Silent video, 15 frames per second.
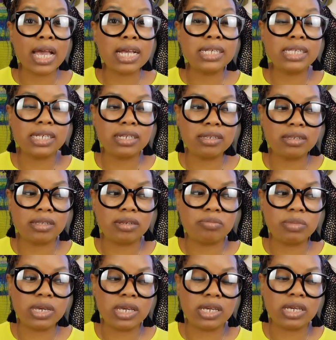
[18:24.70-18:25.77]
Essence to
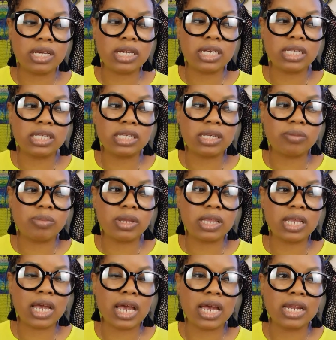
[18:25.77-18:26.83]
me is something
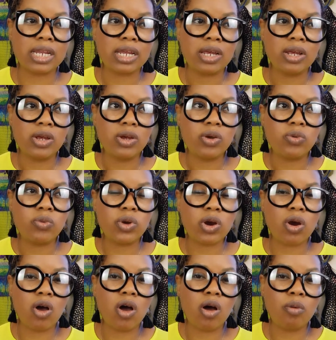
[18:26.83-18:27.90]
that we
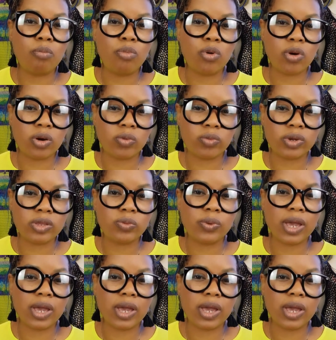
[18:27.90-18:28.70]
are all born with.